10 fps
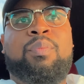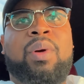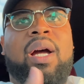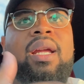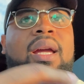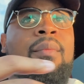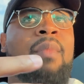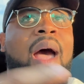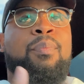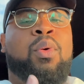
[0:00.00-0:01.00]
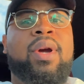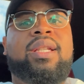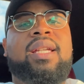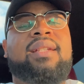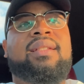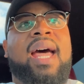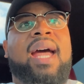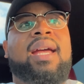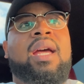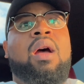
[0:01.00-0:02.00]
But my point is
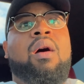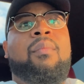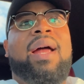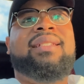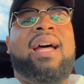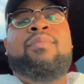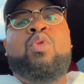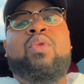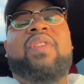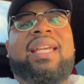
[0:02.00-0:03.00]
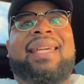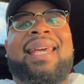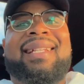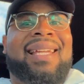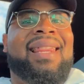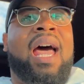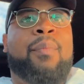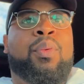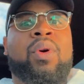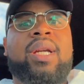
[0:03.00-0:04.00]
that by the time you even get to
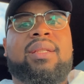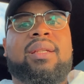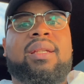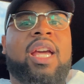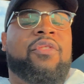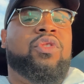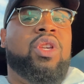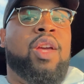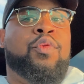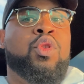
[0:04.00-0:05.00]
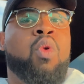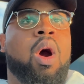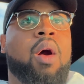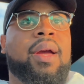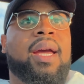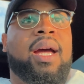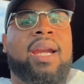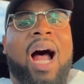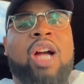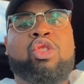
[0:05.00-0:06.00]
that point, If, if you are an
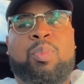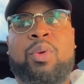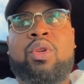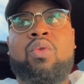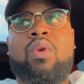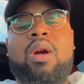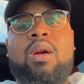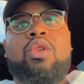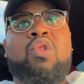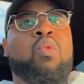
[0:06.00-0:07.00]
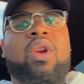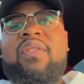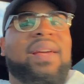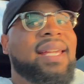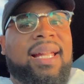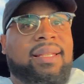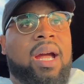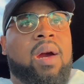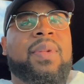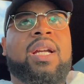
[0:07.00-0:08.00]
entrepreneur, you won't even get
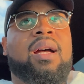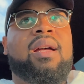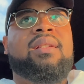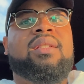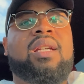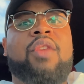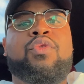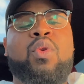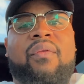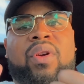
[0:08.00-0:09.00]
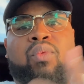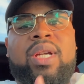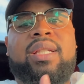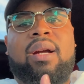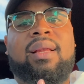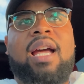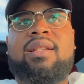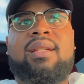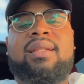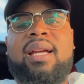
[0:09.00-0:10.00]
there, because if you have a retail
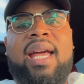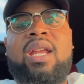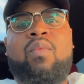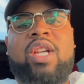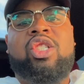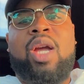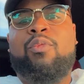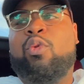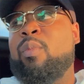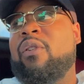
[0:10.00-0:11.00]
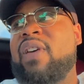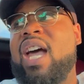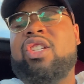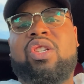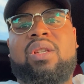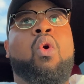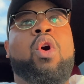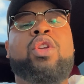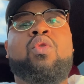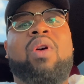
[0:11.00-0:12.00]
license in any way, shape, form, or fashion,
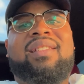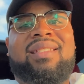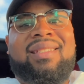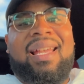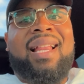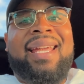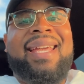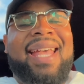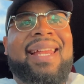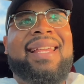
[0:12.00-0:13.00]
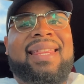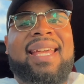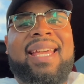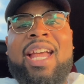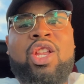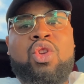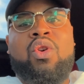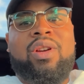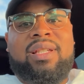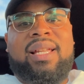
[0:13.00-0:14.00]
or you are selling anything in
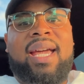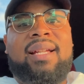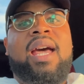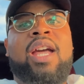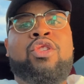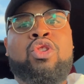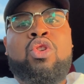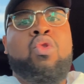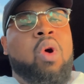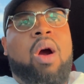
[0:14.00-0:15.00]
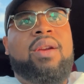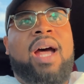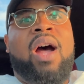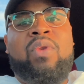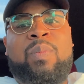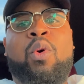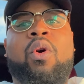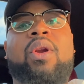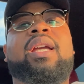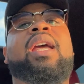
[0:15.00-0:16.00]
your state and you are not
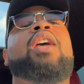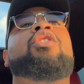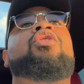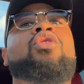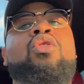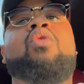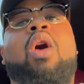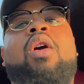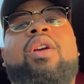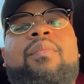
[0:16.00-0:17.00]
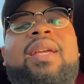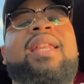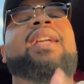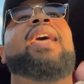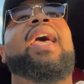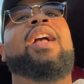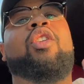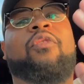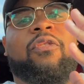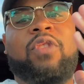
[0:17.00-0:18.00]
reporting it, you are committing a,
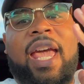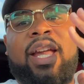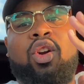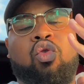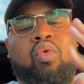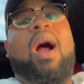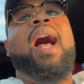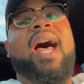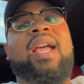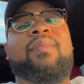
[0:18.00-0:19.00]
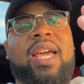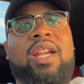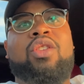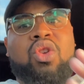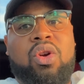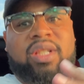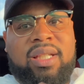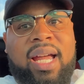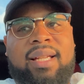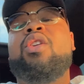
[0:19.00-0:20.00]
a crime in your
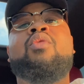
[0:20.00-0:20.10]
state.